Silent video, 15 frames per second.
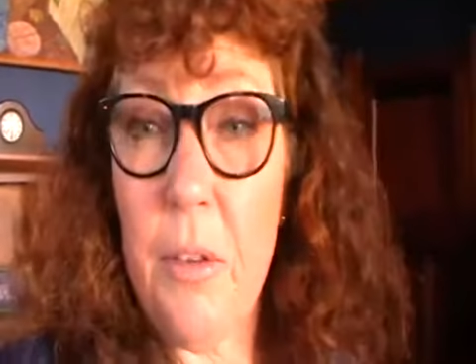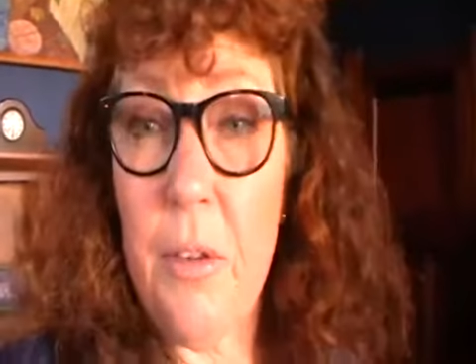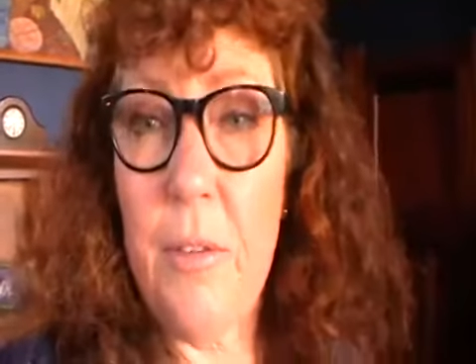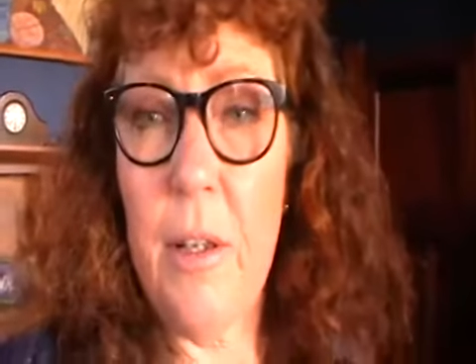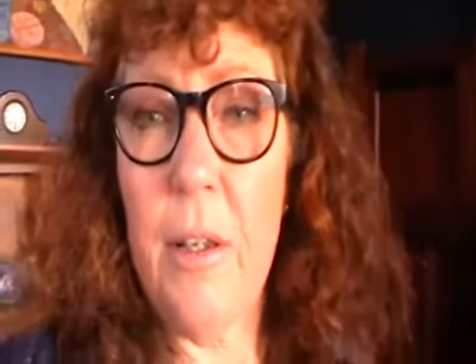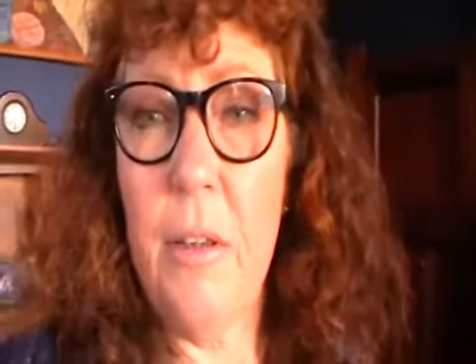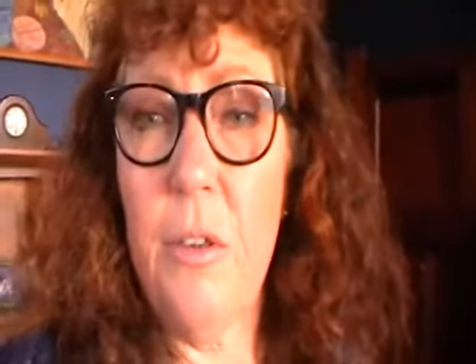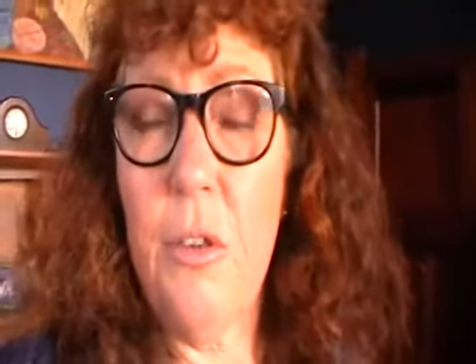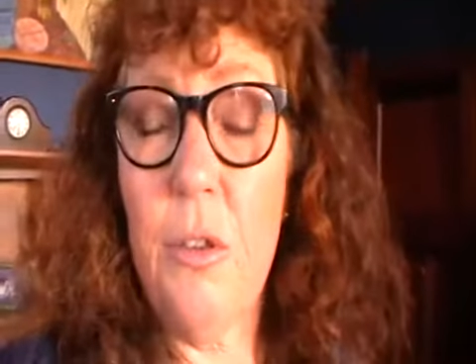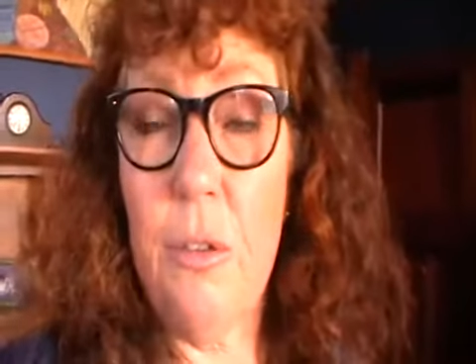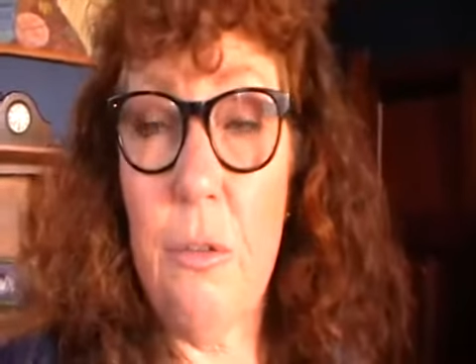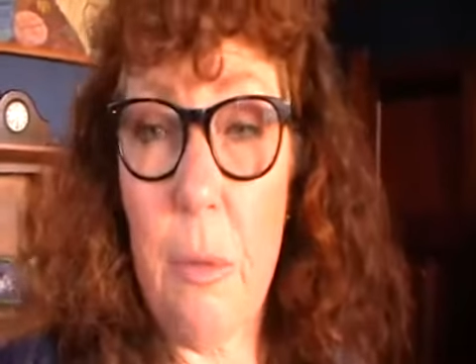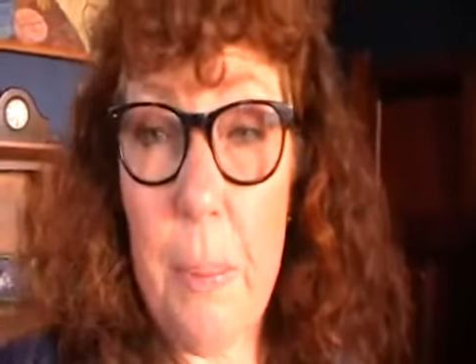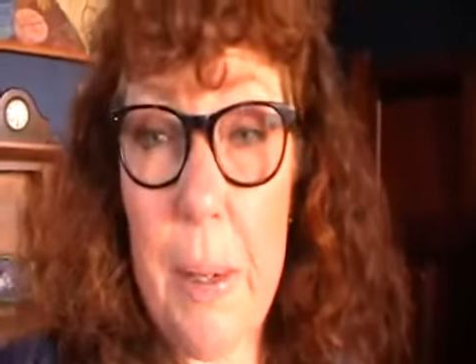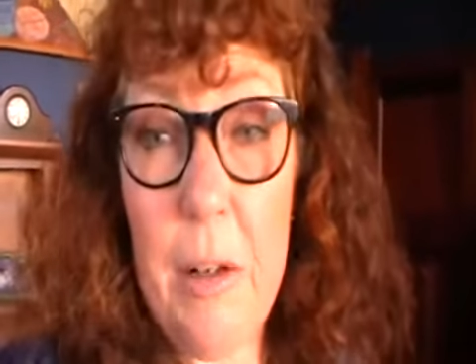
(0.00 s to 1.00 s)
your
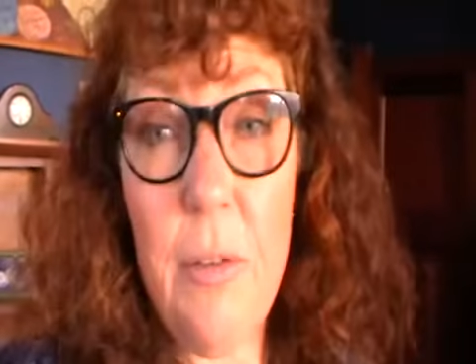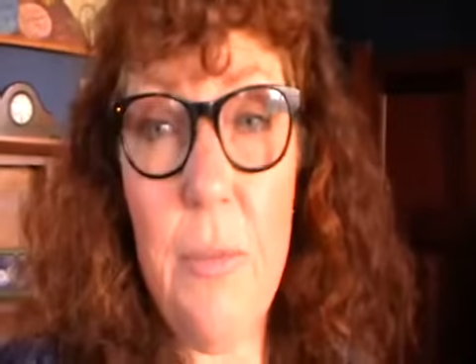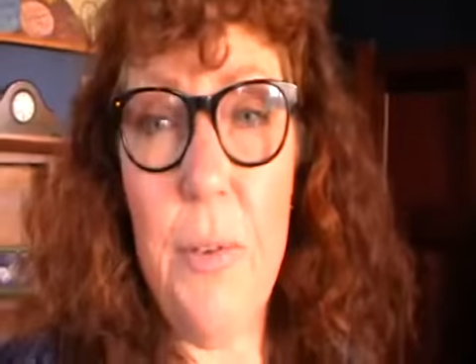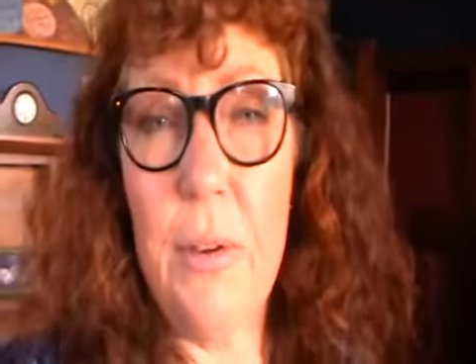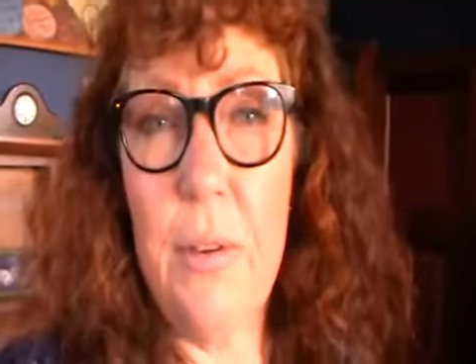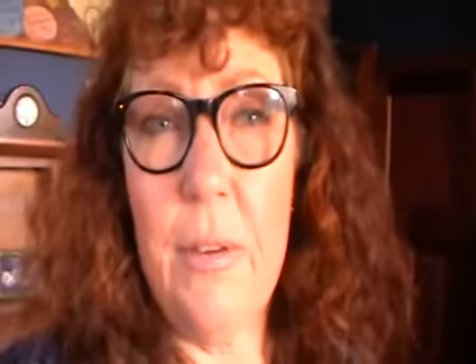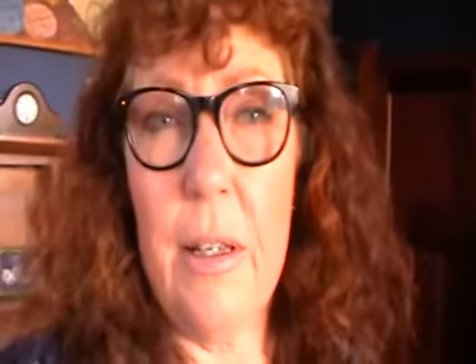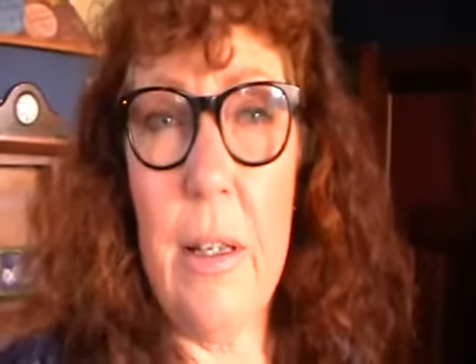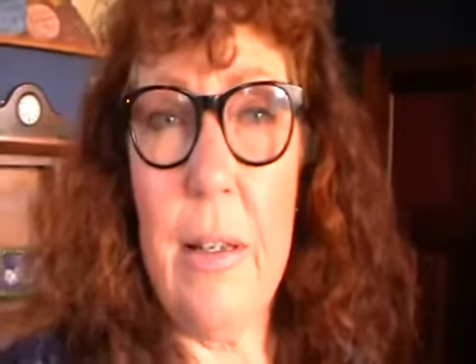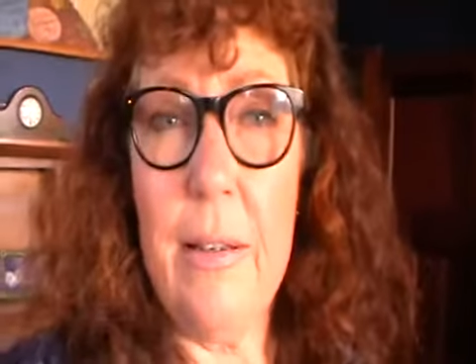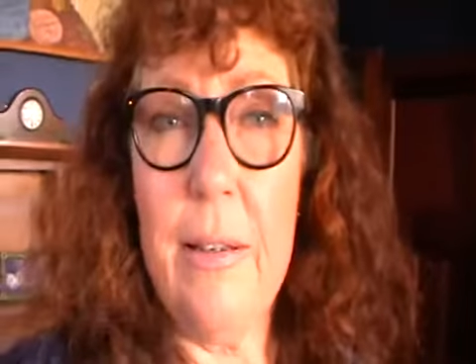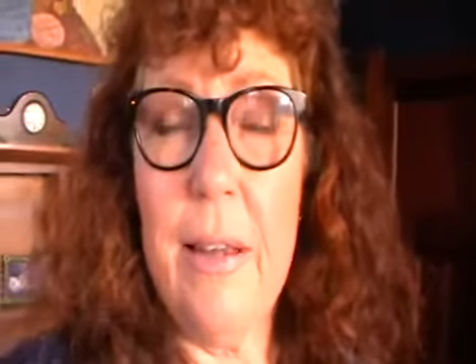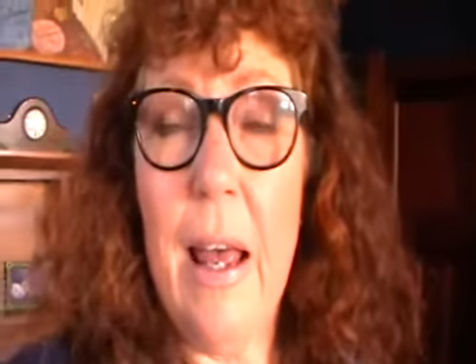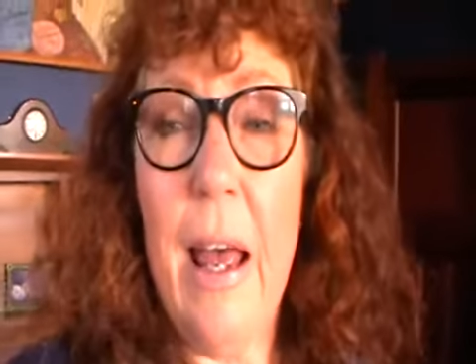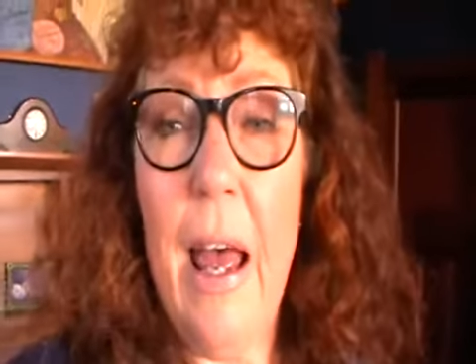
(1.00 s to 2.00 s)
sins, repent of your
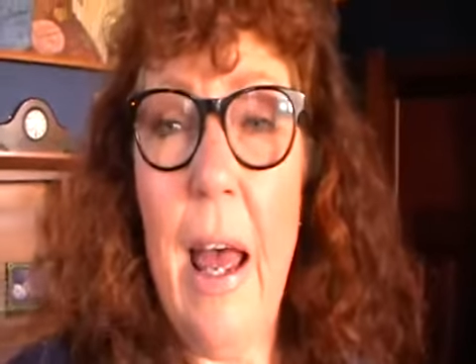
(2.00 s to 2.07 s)
sins,